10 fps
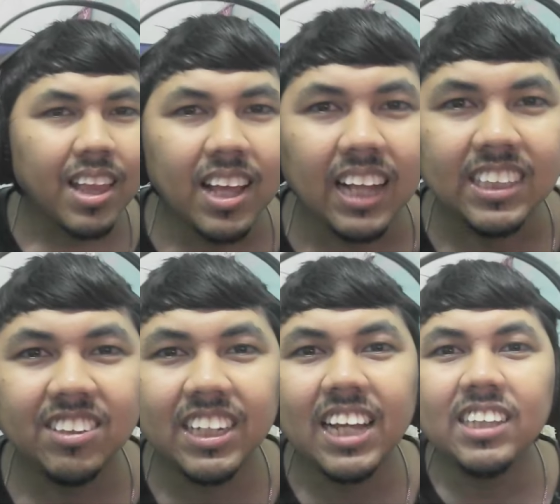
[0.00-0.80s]
Until
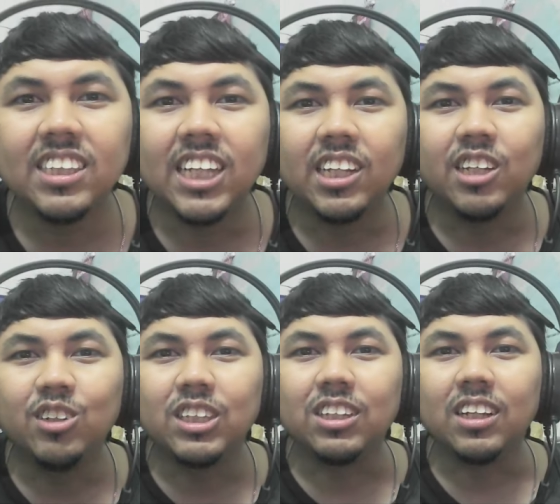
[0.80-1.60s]
then, thank you
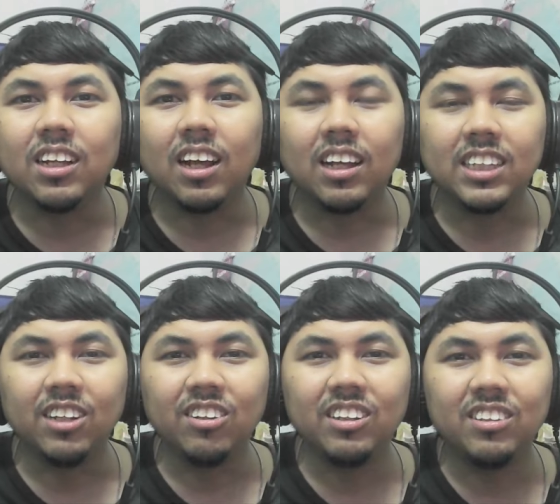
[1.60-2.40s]
to, thank
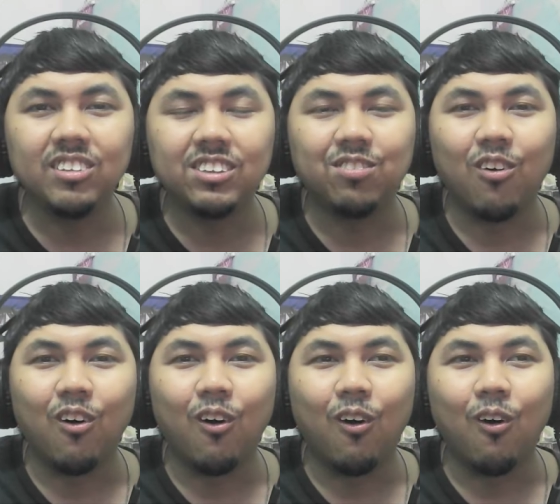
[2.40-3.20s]
you dudes
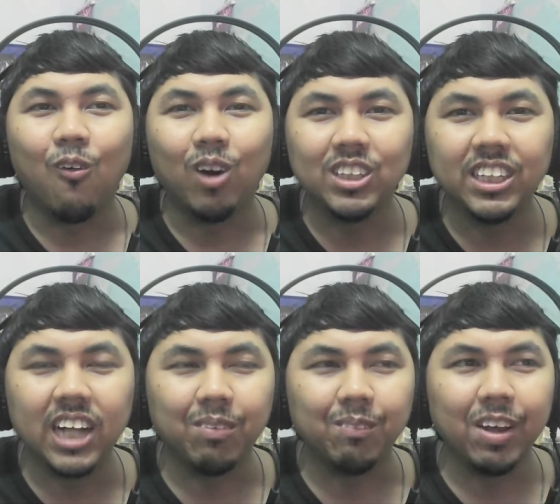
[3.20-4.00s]
for watching.
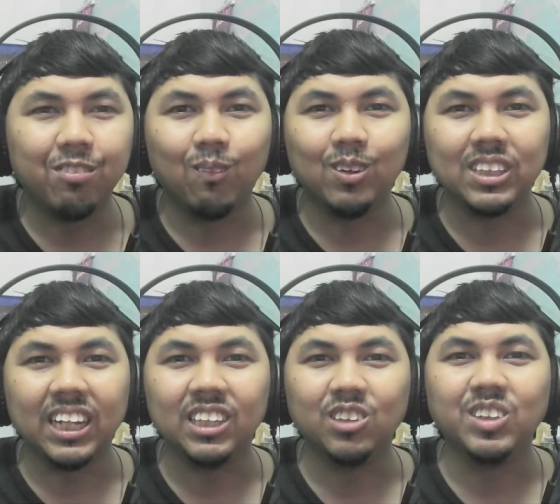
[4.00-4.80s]
I'll be back for more
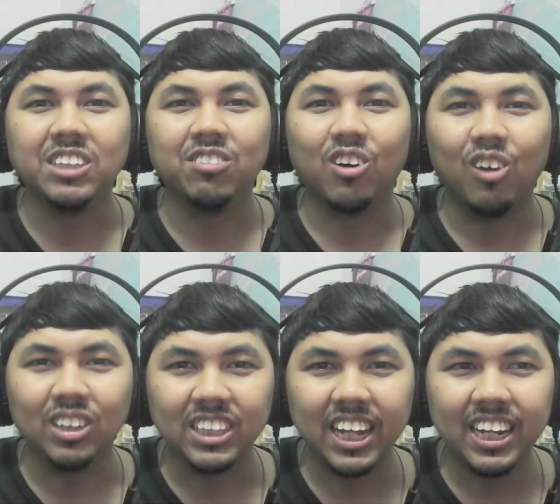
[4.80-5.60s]
Zenless Zone Zero
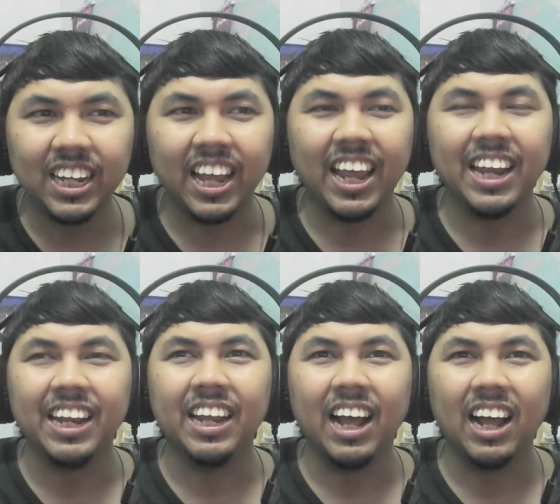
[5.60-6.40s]
content
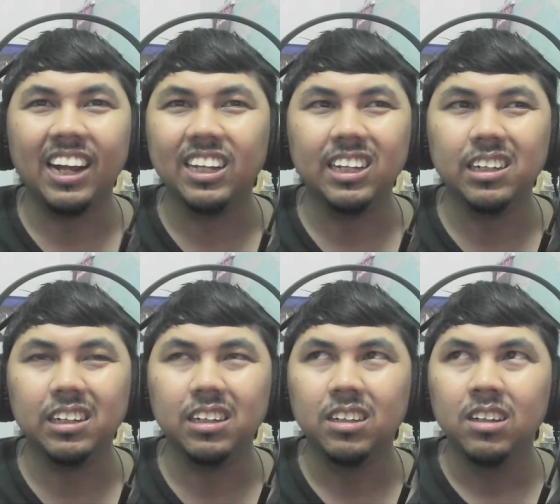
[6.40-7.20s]
and other
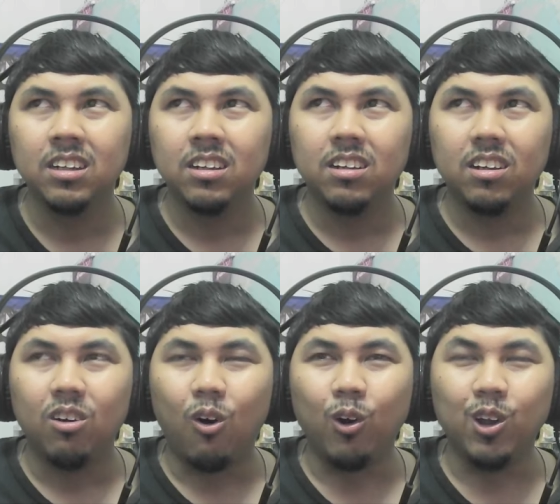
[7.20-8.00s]

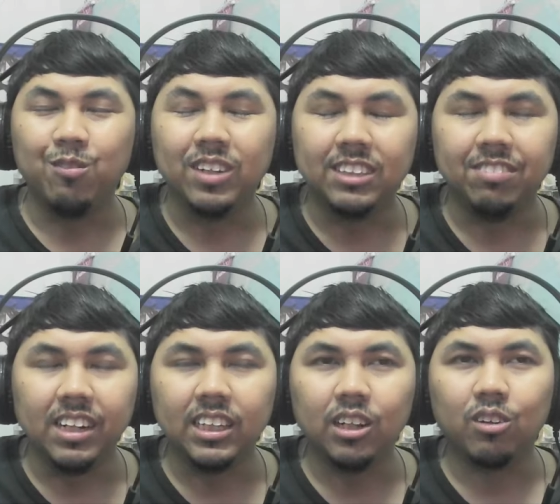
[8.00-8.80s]
Orioverse
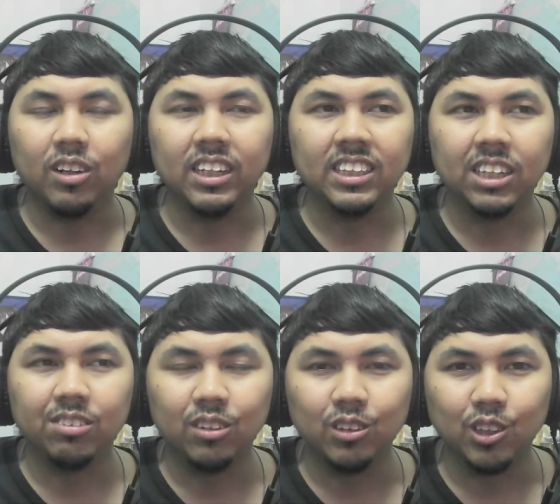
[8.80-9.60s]
related content stuff,
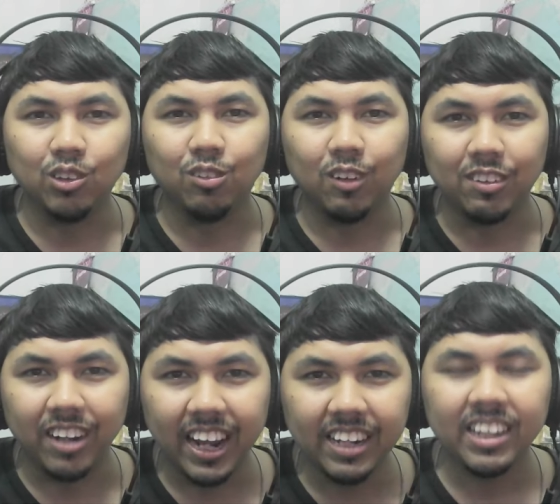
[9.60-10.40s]
so do refer to
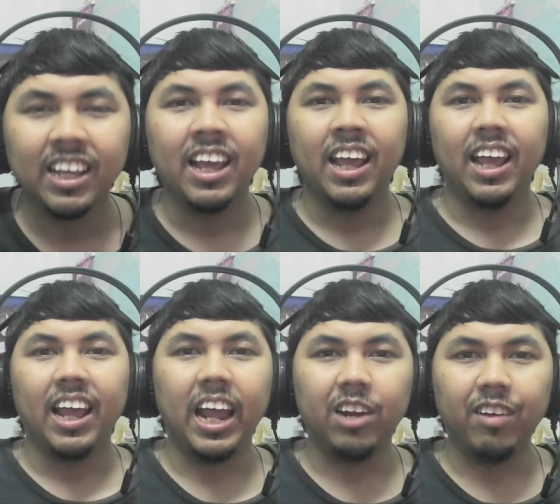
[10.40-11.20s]
that.
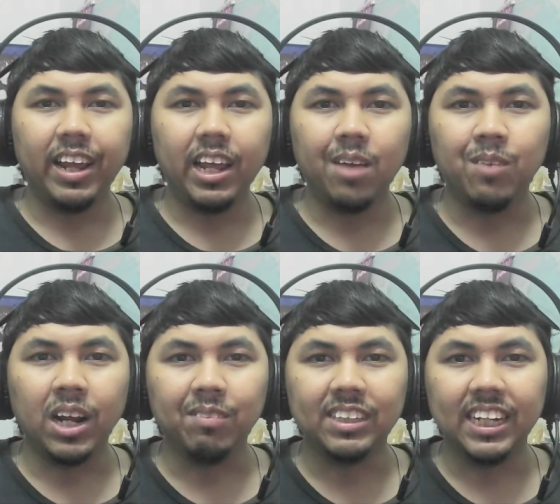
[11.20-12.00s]
Anyway, my
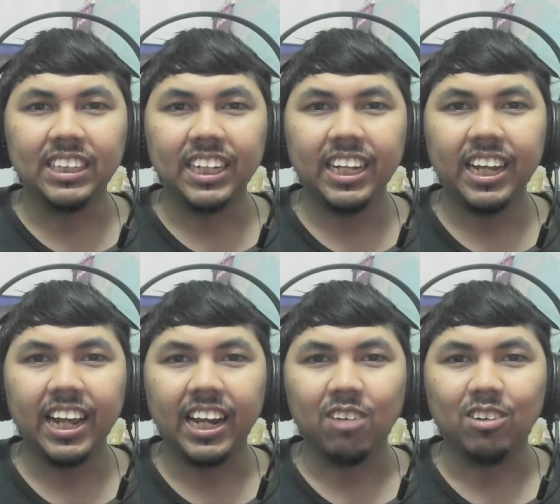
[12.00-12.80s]
name is A J
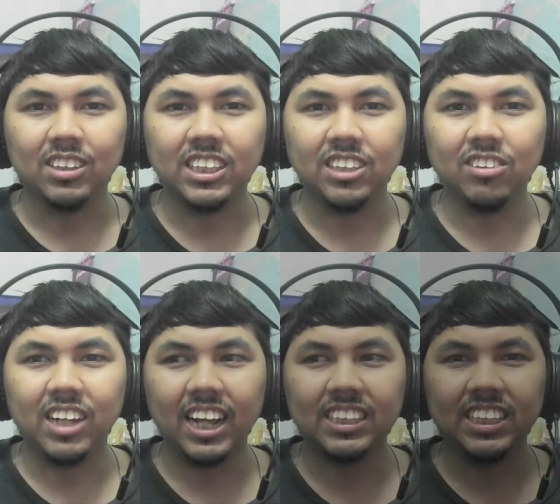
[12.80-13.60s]
and I will see you
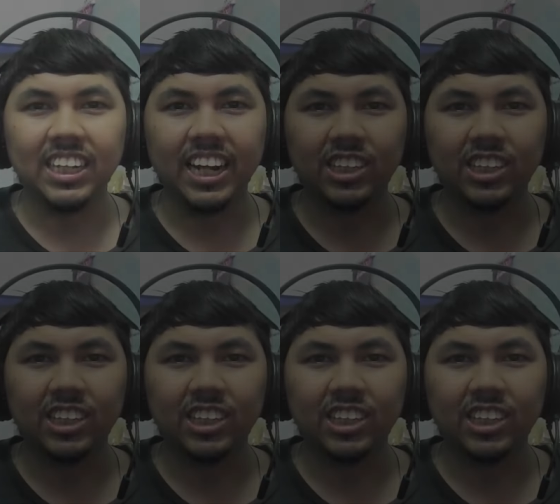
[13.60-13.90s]
guys in the next